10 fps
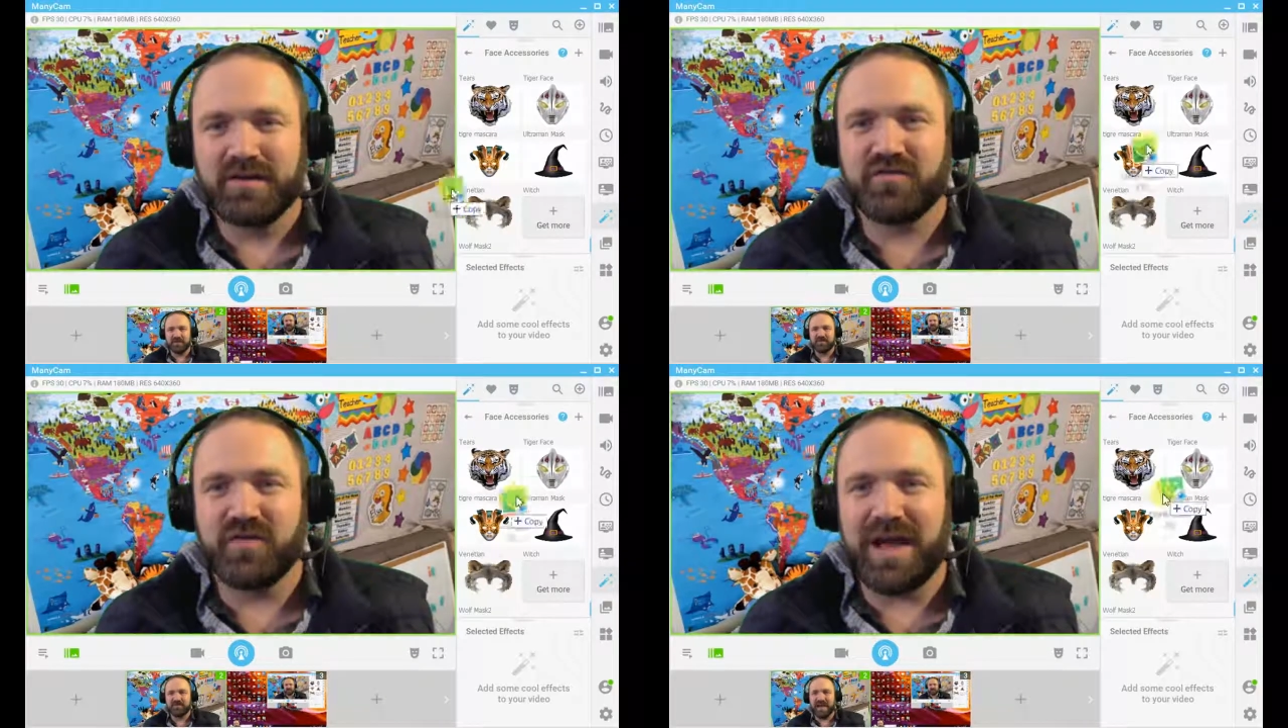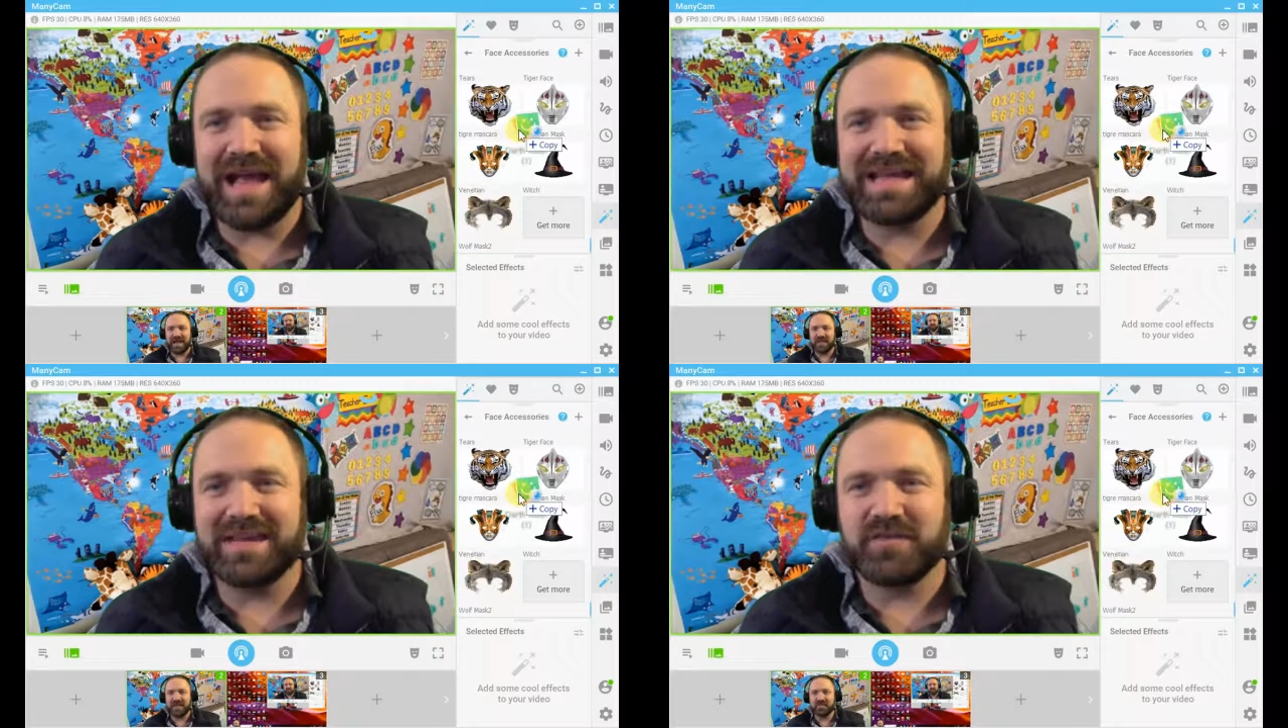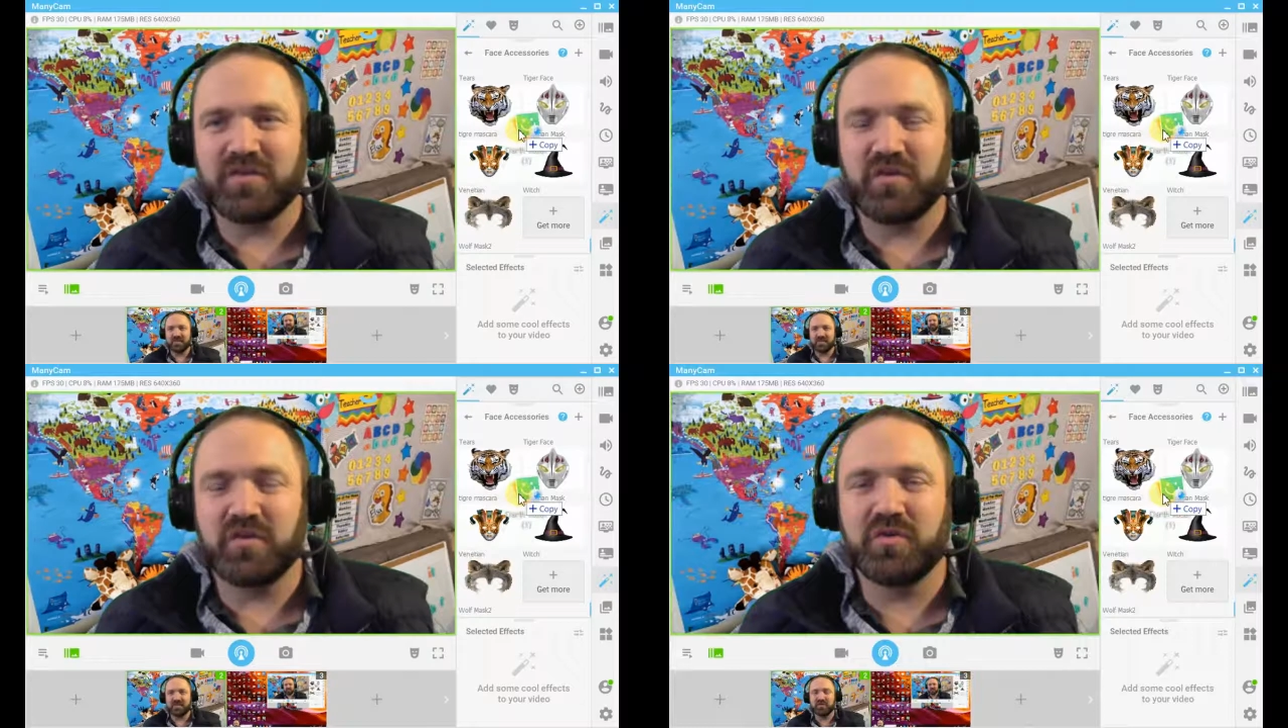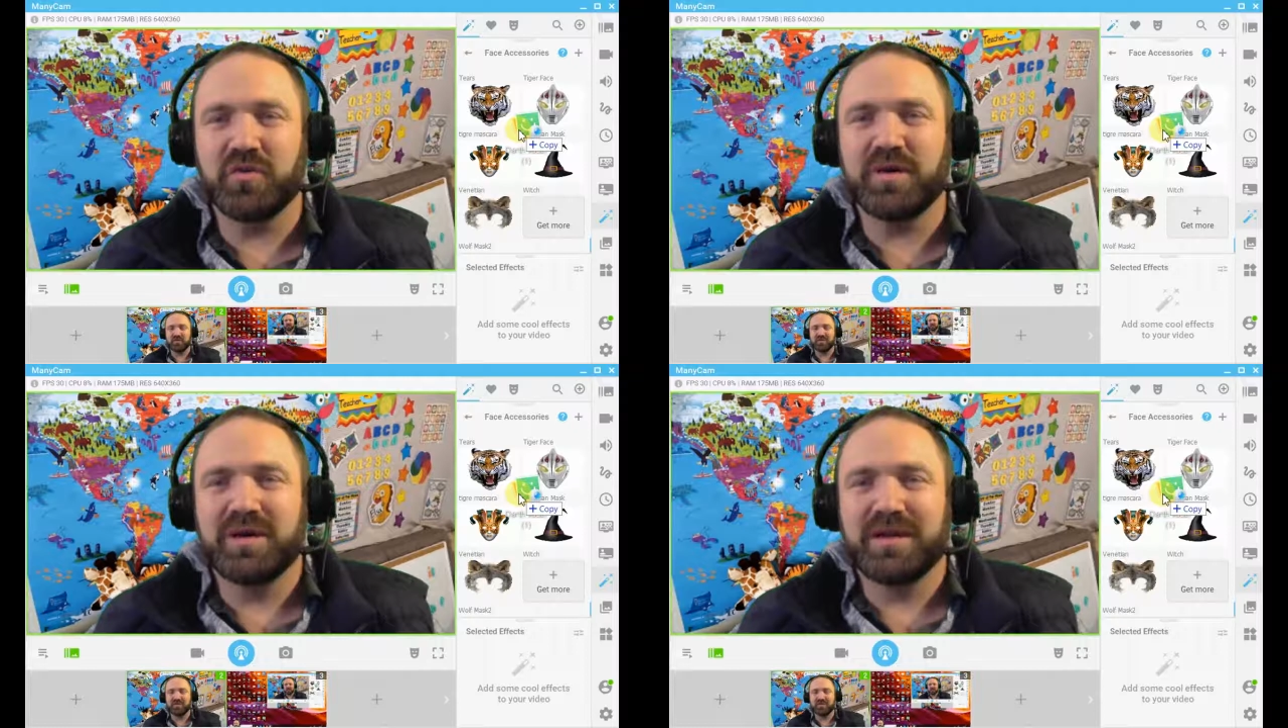Drag it
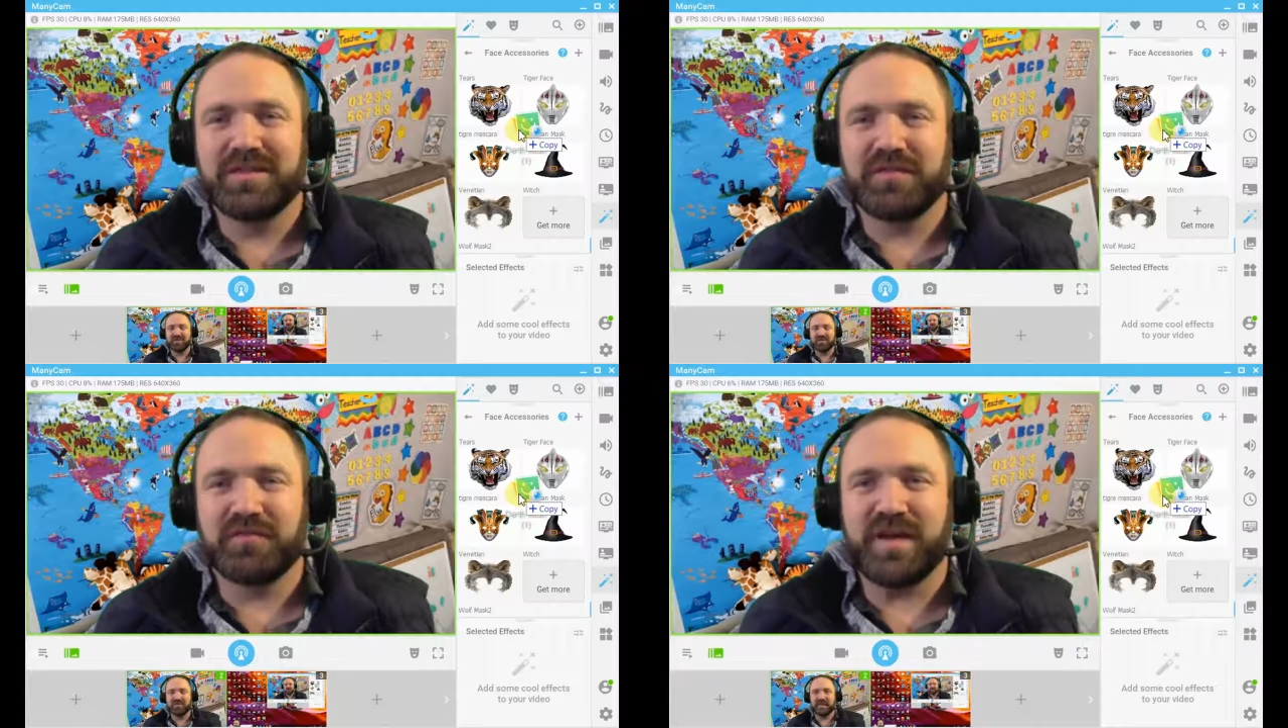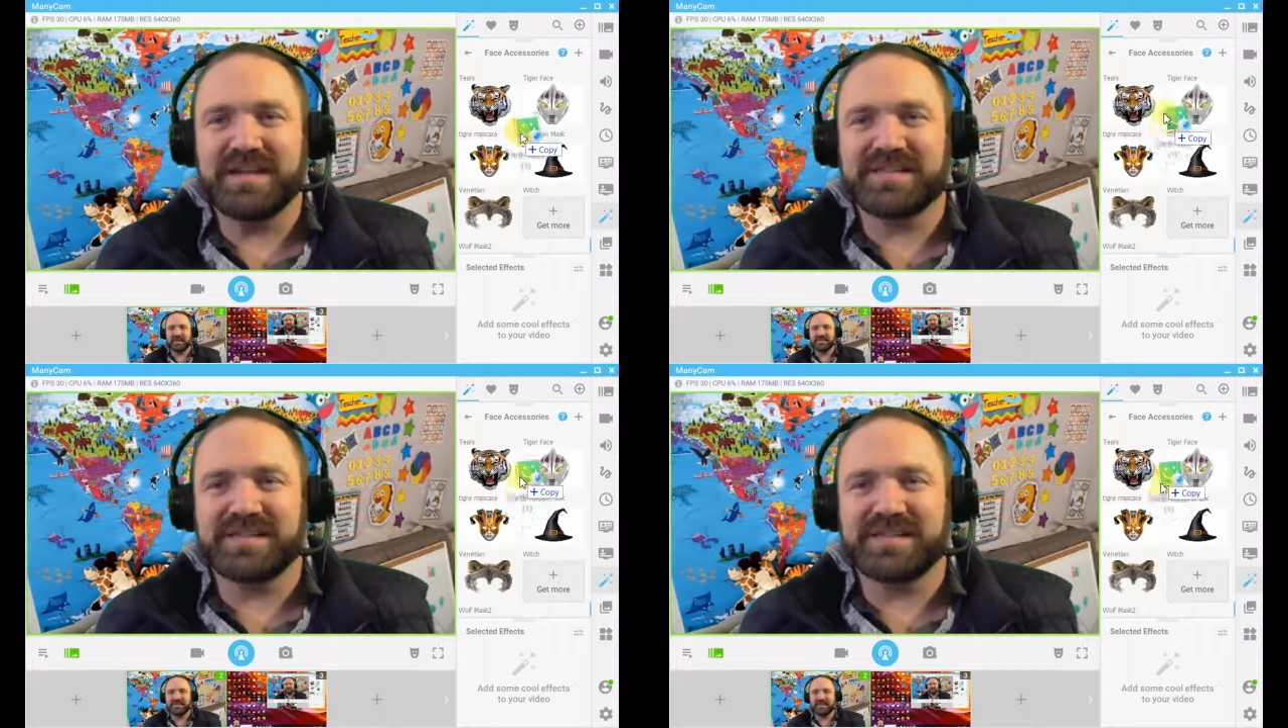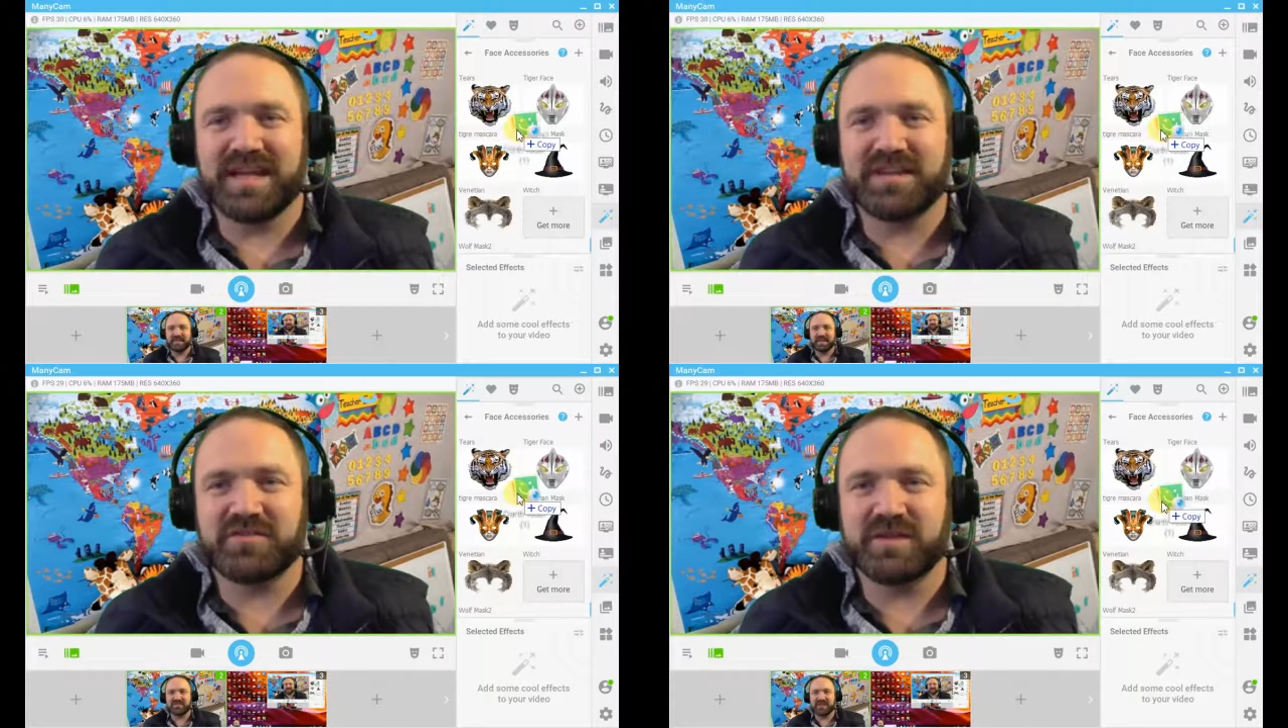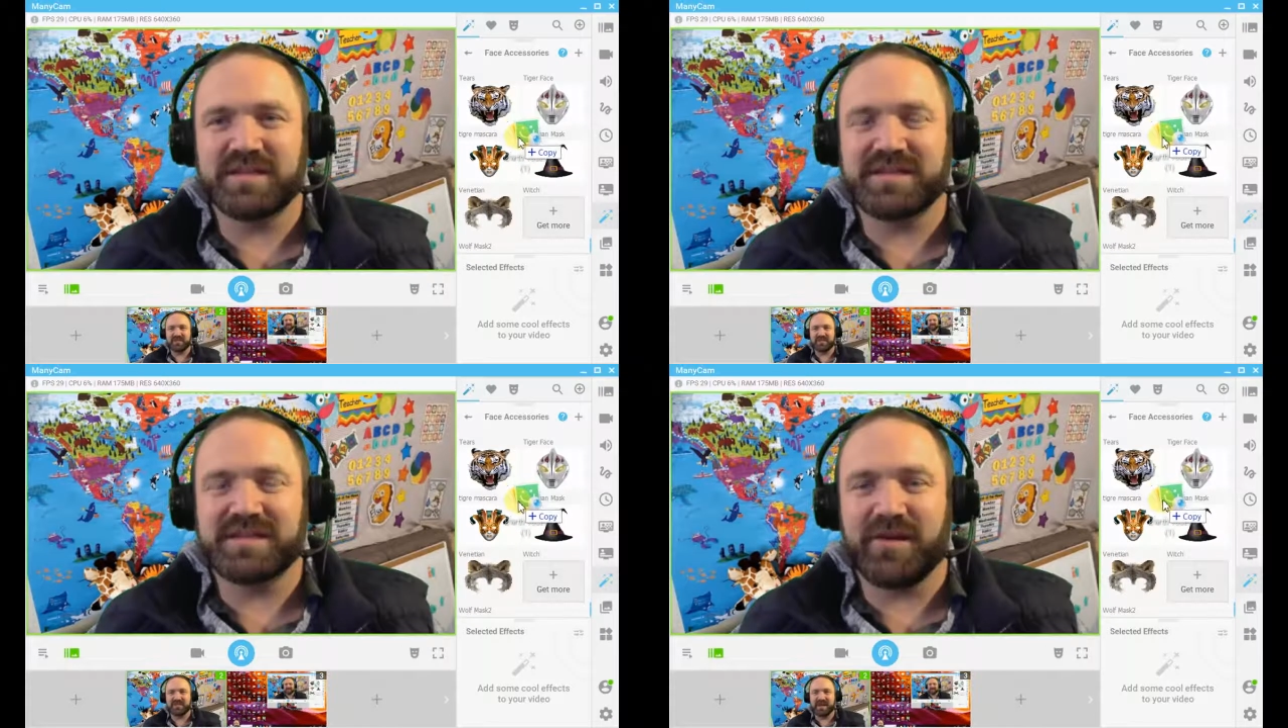to the face accessories